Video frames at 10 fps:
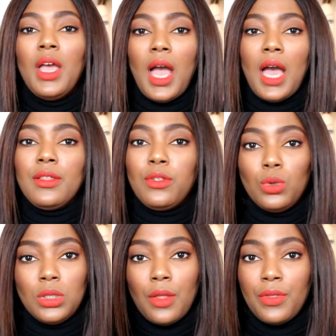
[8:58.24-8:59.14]
I
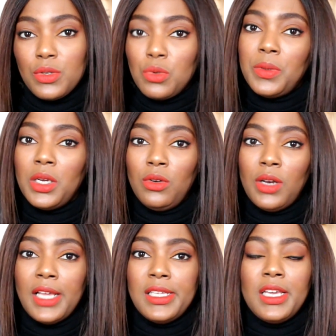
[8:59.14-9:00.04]
thought this would be a good
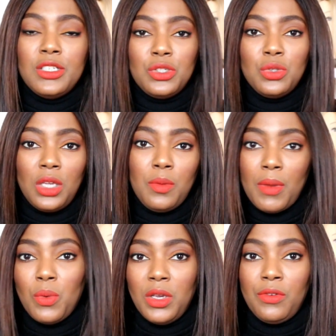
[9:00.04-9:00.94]
idea just to keep
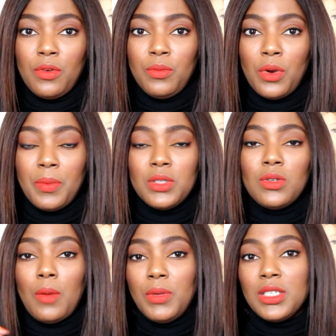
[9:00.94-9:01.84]
my wig from dripping.
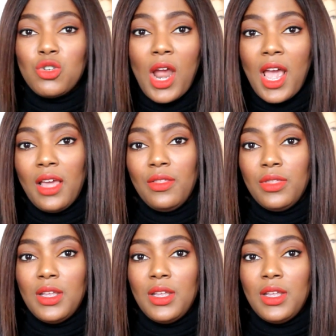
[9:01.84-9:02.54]
So I'm going to try the